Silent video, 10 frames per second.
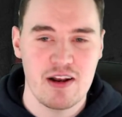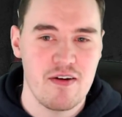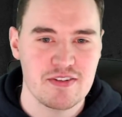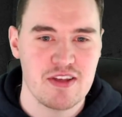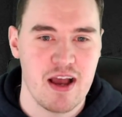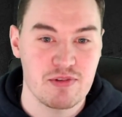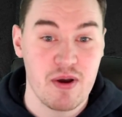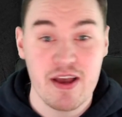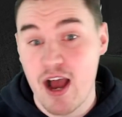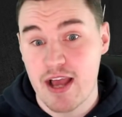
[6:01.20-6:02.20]
long time. So
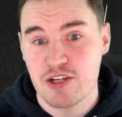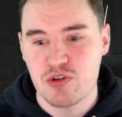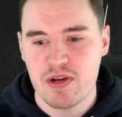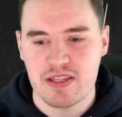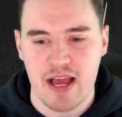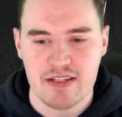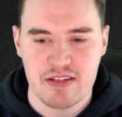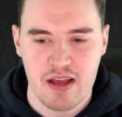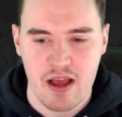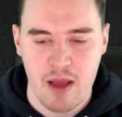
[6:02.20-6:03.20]
I enjoyed
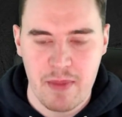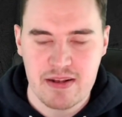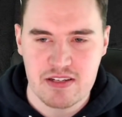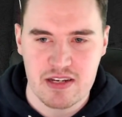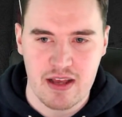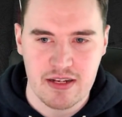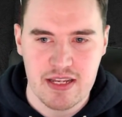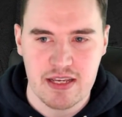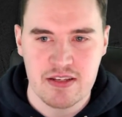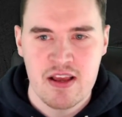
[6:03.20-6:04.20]
that immensely. I
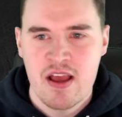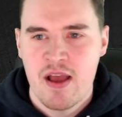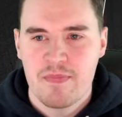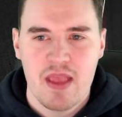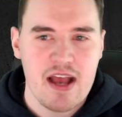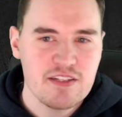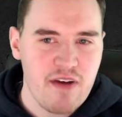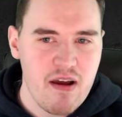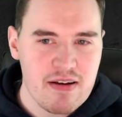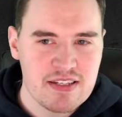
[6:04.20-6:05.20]
did. As
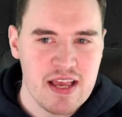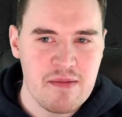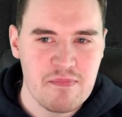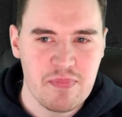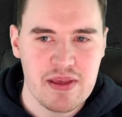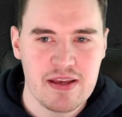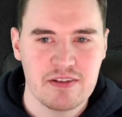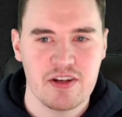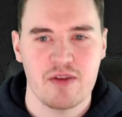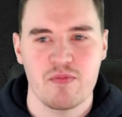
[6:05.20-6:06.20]
far as him
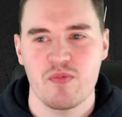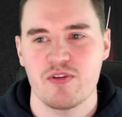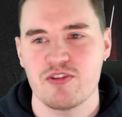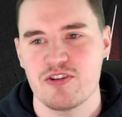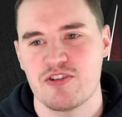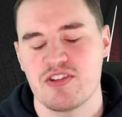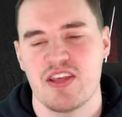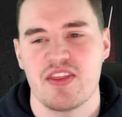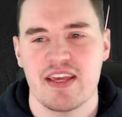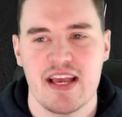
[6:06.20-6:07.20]
being, does he
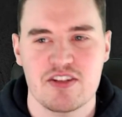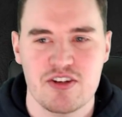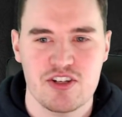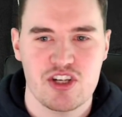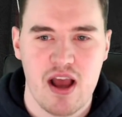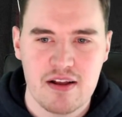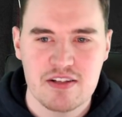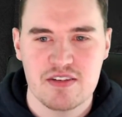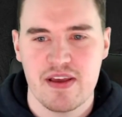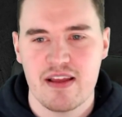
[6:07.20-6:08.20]
think he has a good
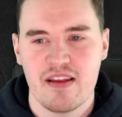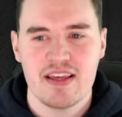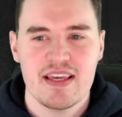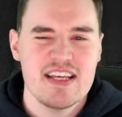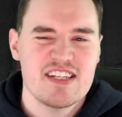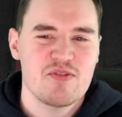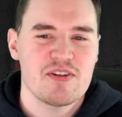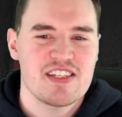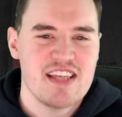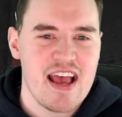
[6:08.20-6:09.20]
chance of it? Like he sort of
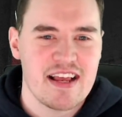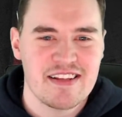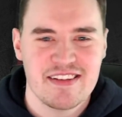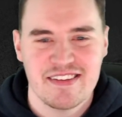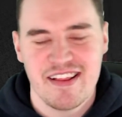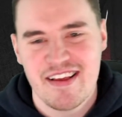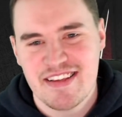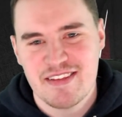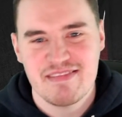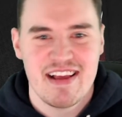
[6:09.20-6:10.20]
said, I
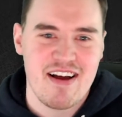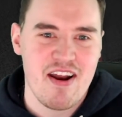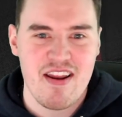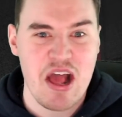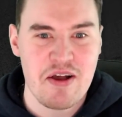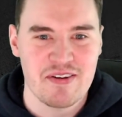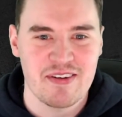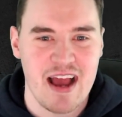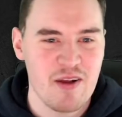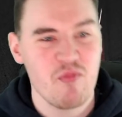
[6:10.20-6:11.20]
don't know.
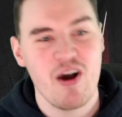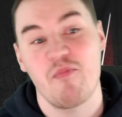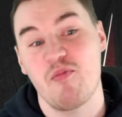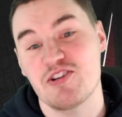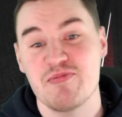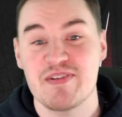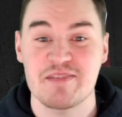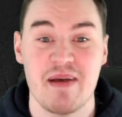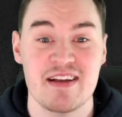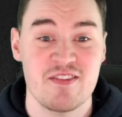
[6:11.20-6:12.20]
And what do you
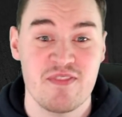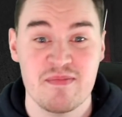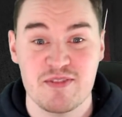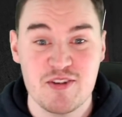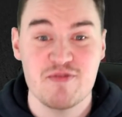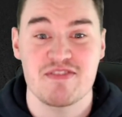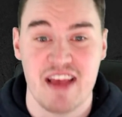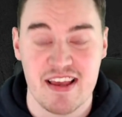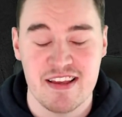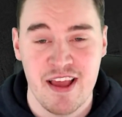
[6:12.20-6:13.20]
expect of him to
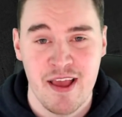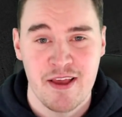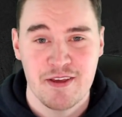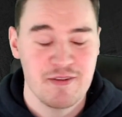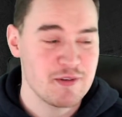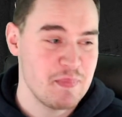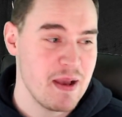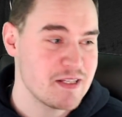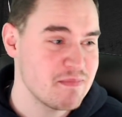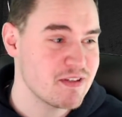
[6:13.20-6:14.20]
say? You
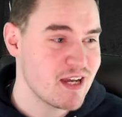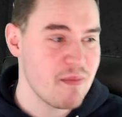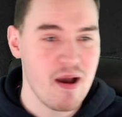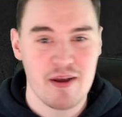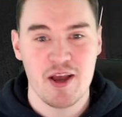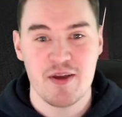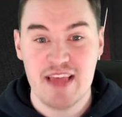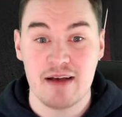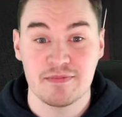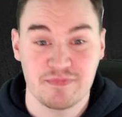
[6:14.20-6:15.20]
expect him to come out and go,
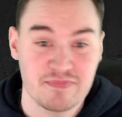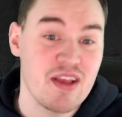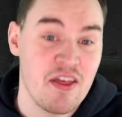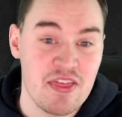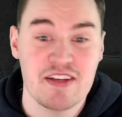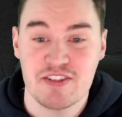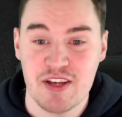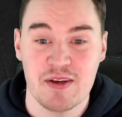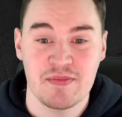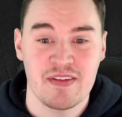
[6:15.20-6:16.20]
yeah, I think so.